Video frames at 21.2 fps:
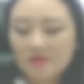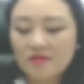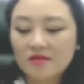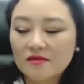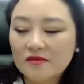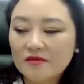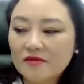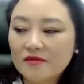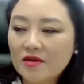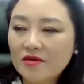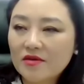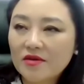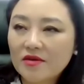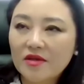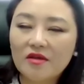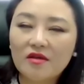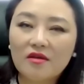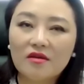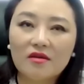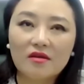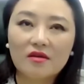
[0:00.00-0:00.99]
a
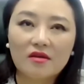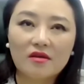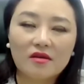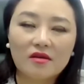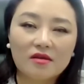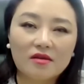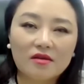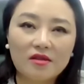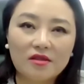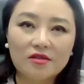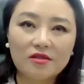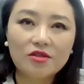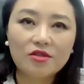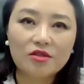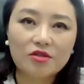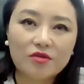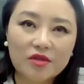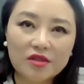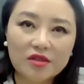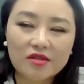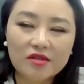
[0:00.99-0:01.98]
very
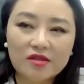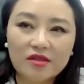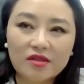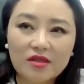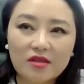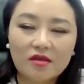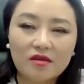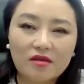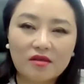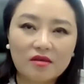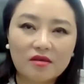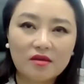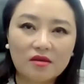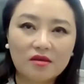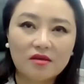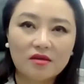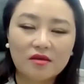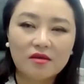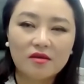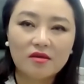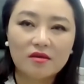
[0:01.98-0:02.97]
interesting
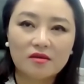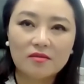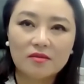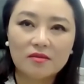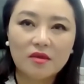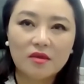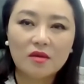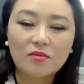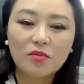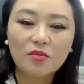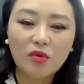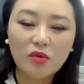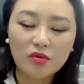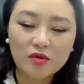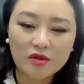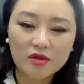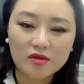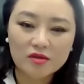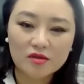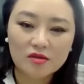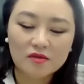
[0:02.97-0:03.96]

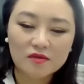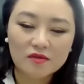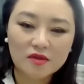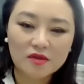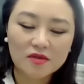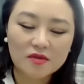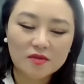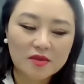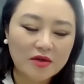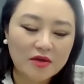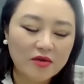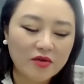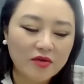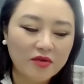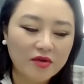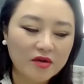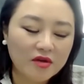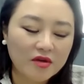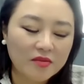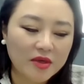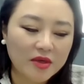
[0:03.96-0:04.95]
component of this
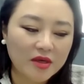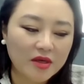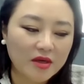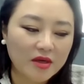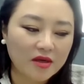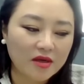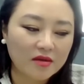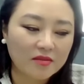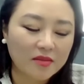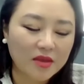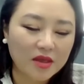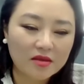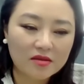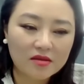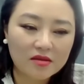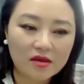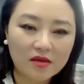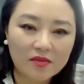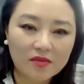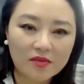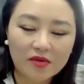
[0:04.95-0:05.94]
psychotherapy. And me as a
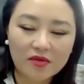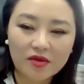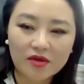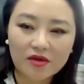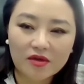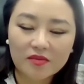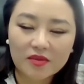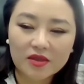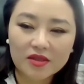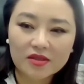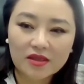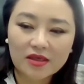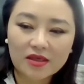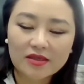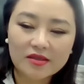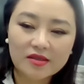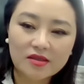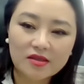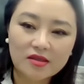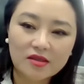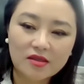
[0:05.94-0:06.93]
hypnotherapist, I
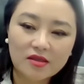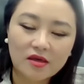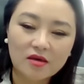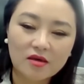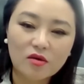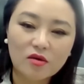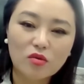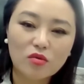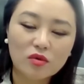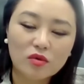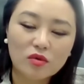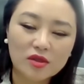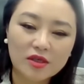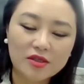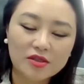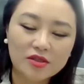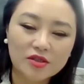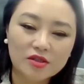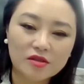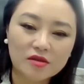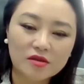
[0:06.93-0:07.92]
see a
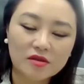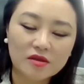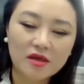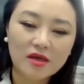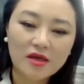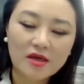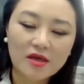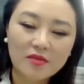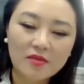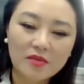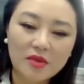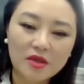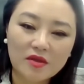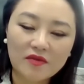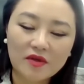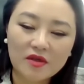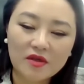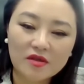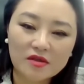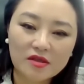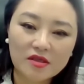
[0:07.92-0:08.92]
correlation
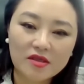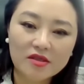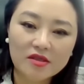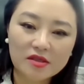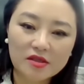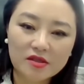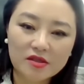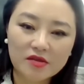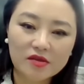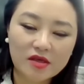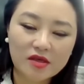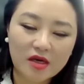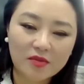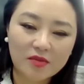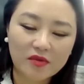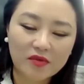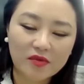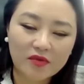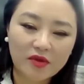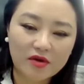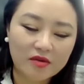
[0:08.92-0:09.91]
between these two type
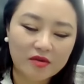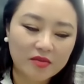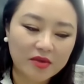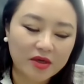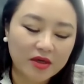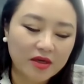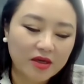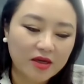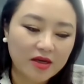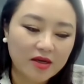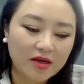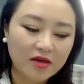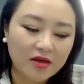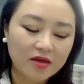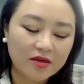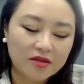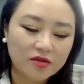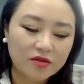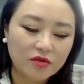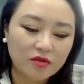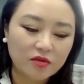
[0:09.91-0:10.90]
of therapy.
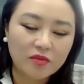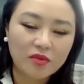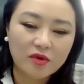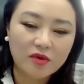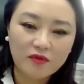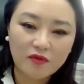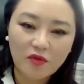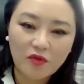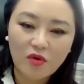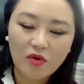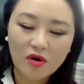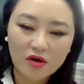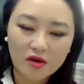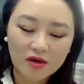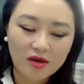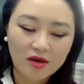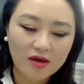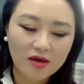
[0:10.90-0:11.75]
So before